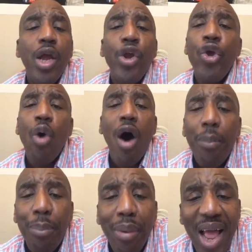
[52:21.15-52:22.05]
You are
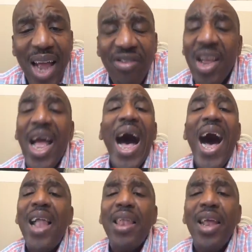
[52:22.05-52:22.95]
blessed.
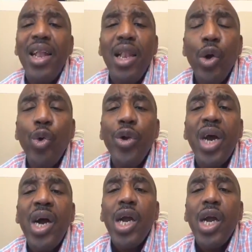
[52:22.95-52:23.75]
Hallelujah.